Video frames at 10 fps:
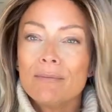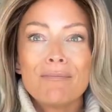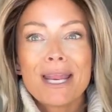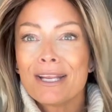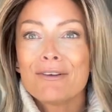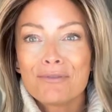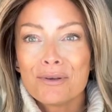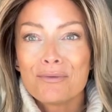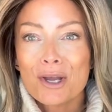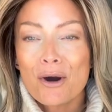Many of
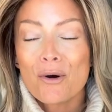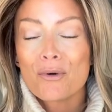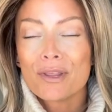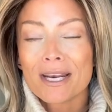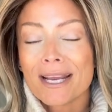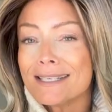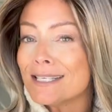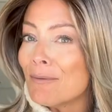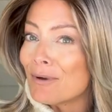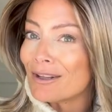you know that I
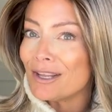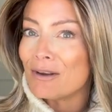typically